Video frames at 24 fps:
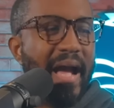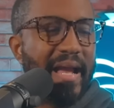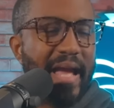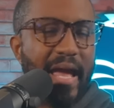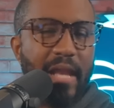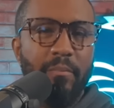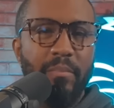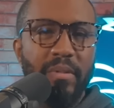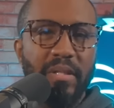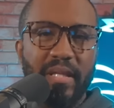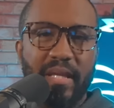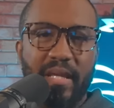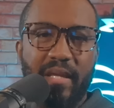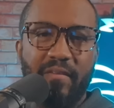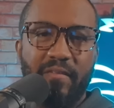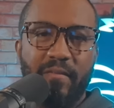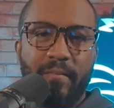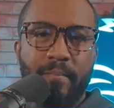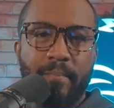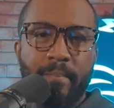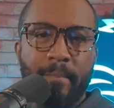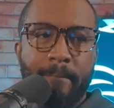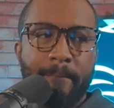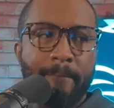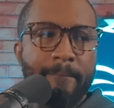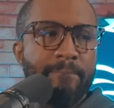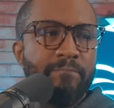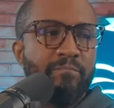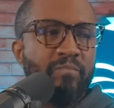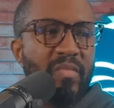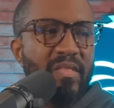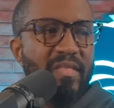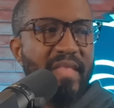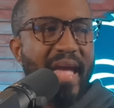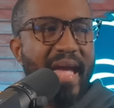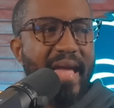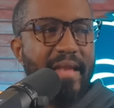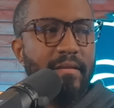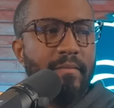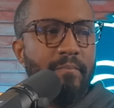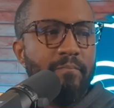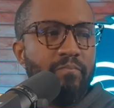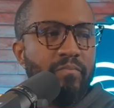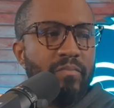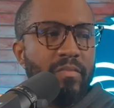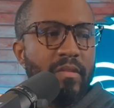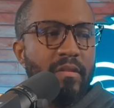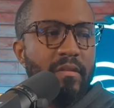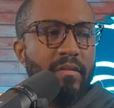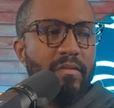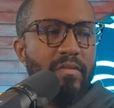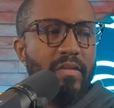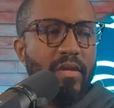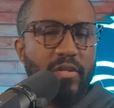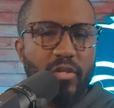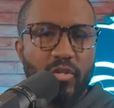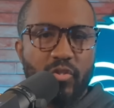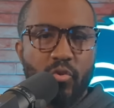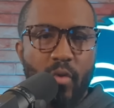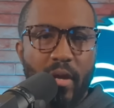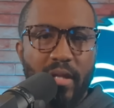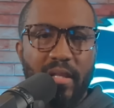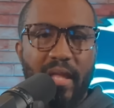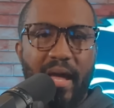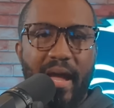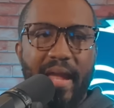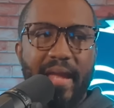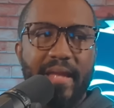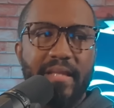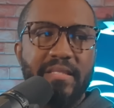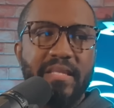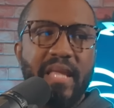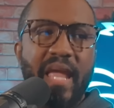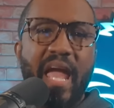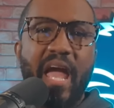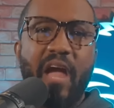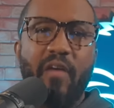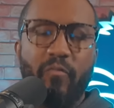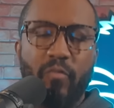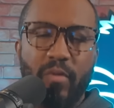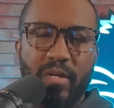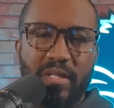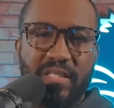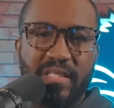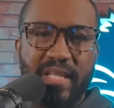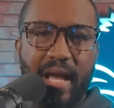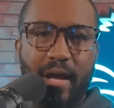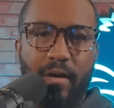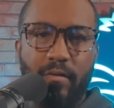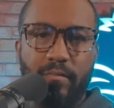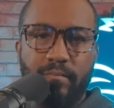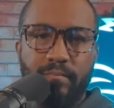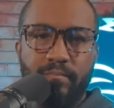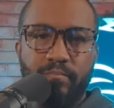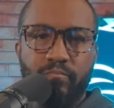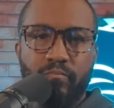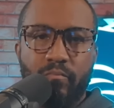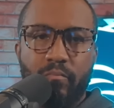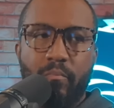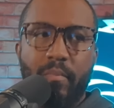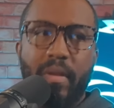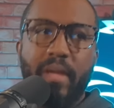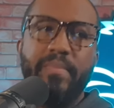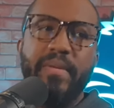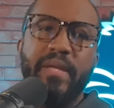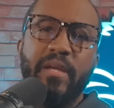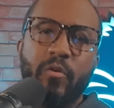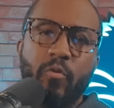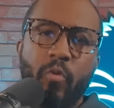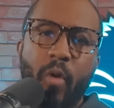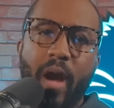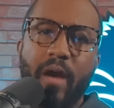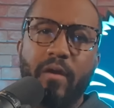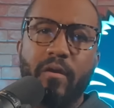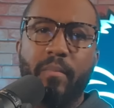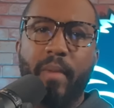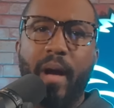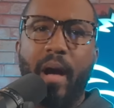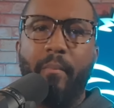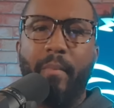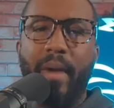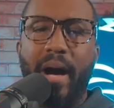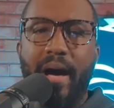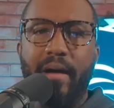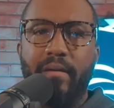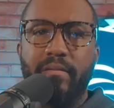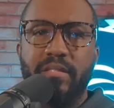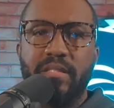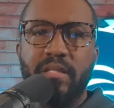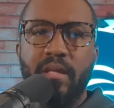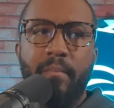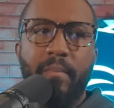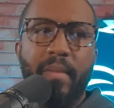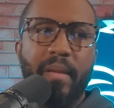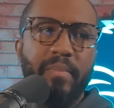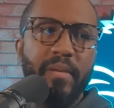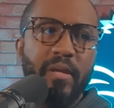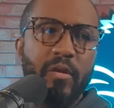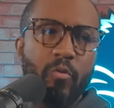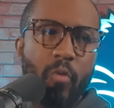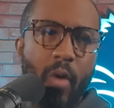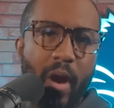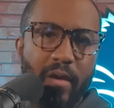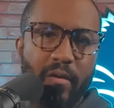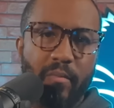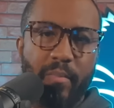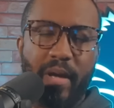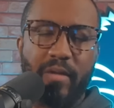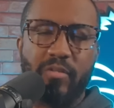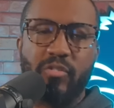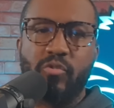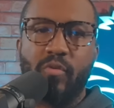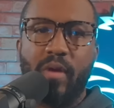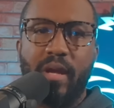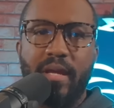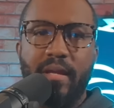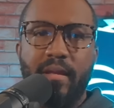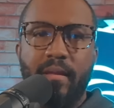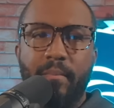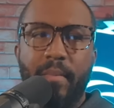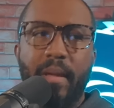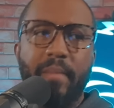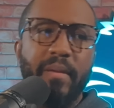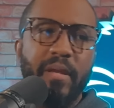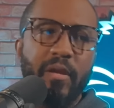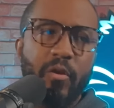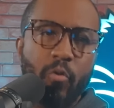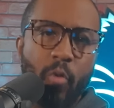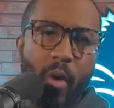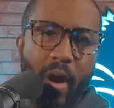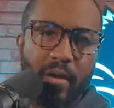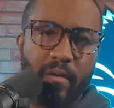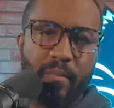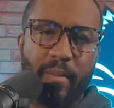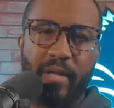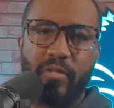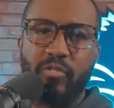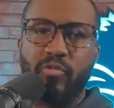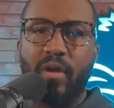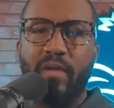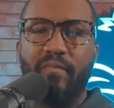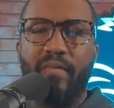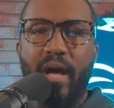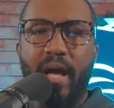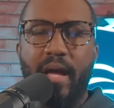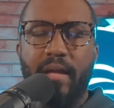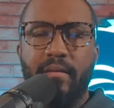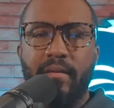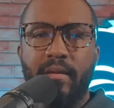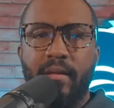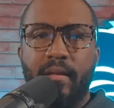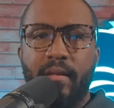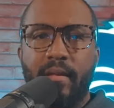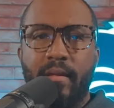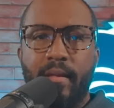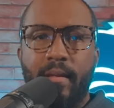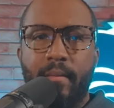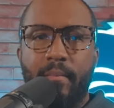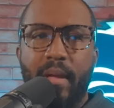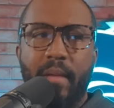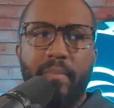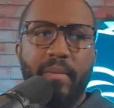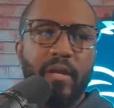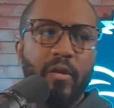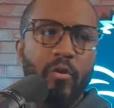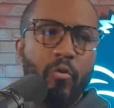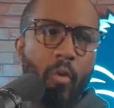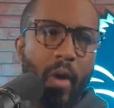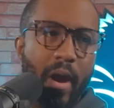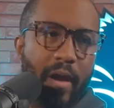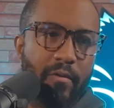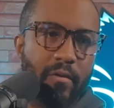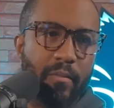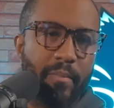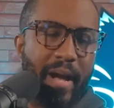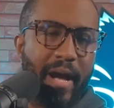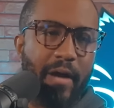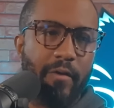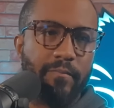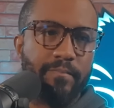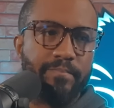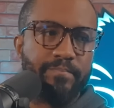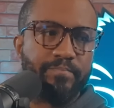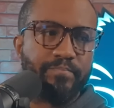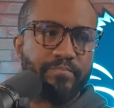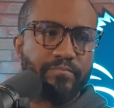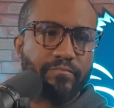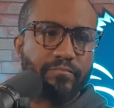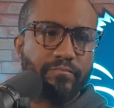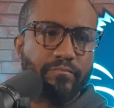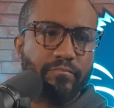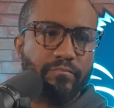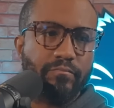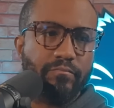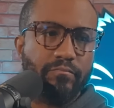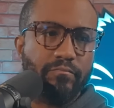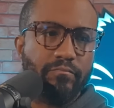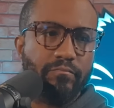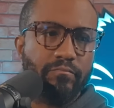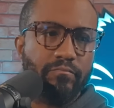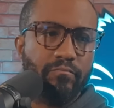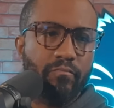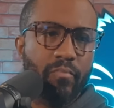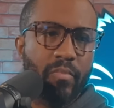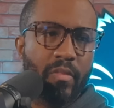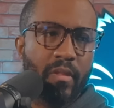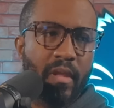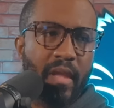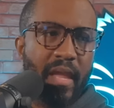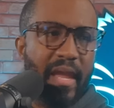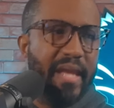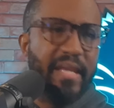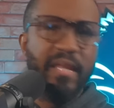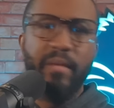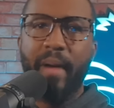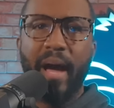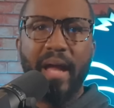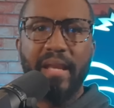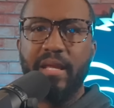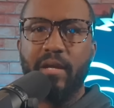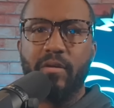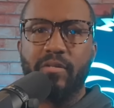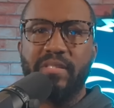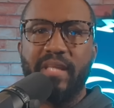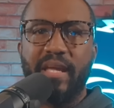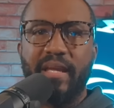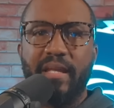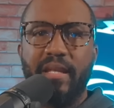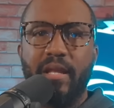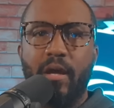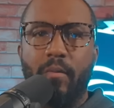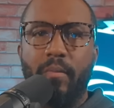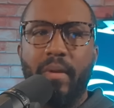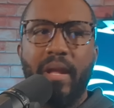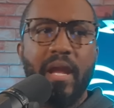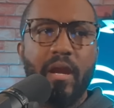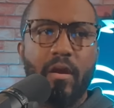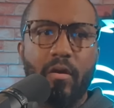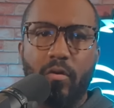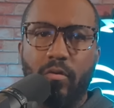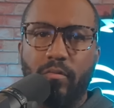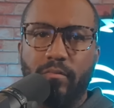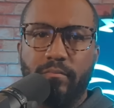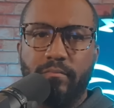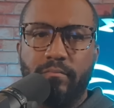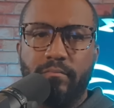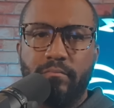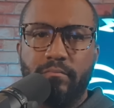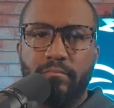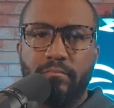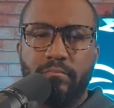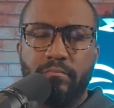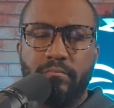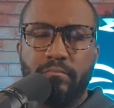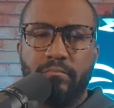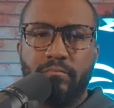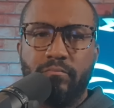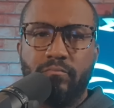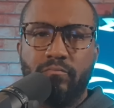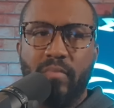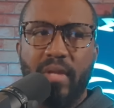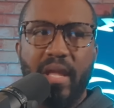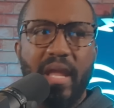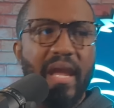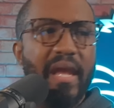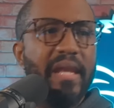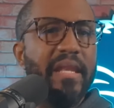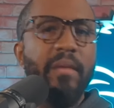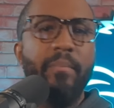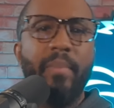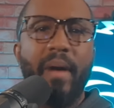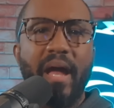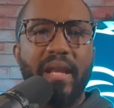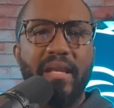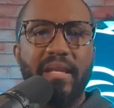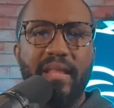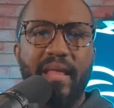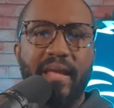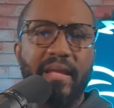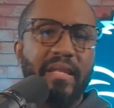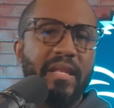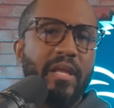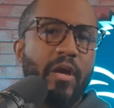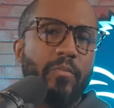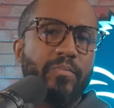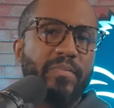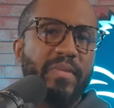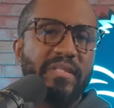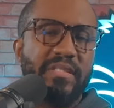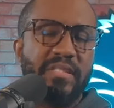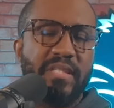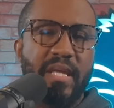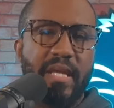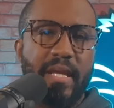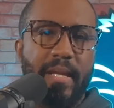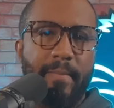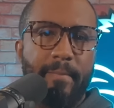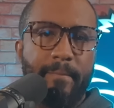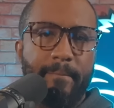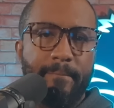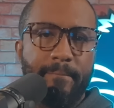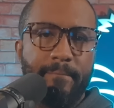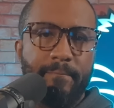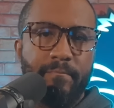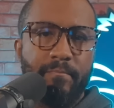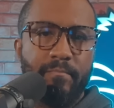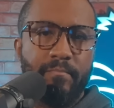I got to believe that the Detroit Lions have reached out, maybe inquired about Miles, maybe inquired about Trey, maybe inquired about Trayvon, maybe inquired about anybody else that can help. Harold, anybody that can help this team.